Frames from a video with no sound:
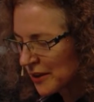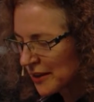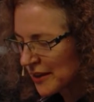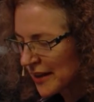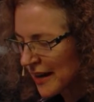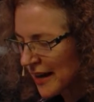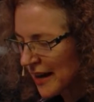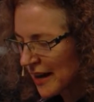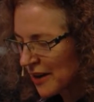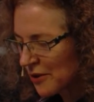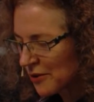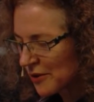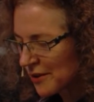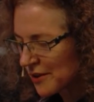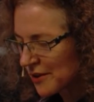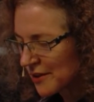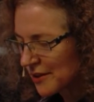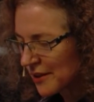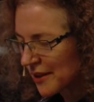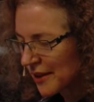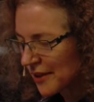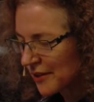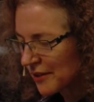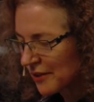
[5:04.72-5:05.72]
now is
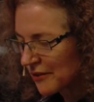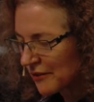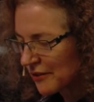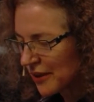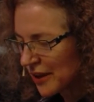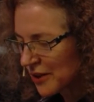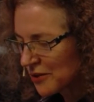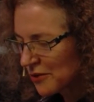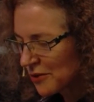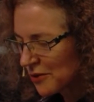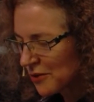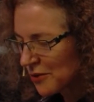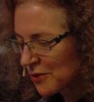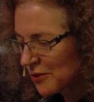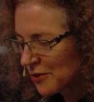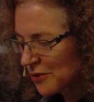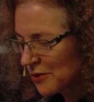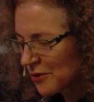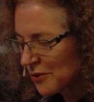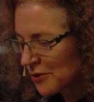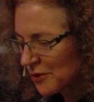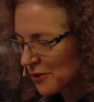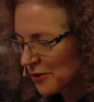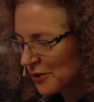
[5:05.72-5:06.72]
that the
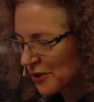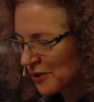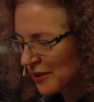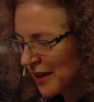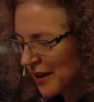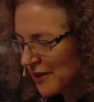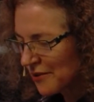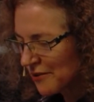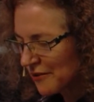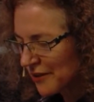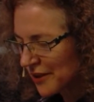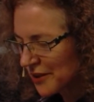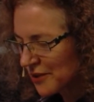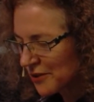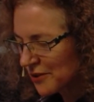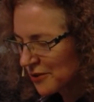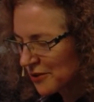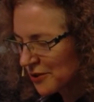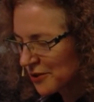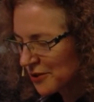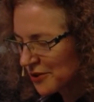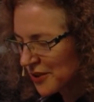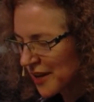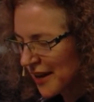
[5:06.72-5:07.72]
lateral
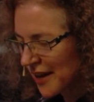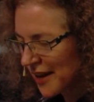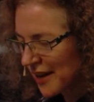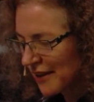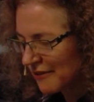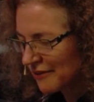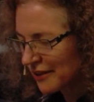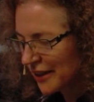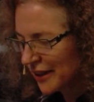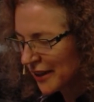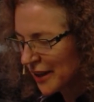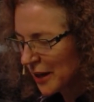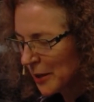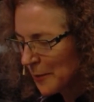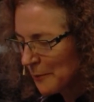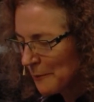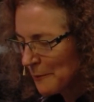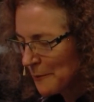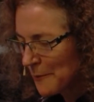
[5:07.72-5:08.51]
ventricles have like a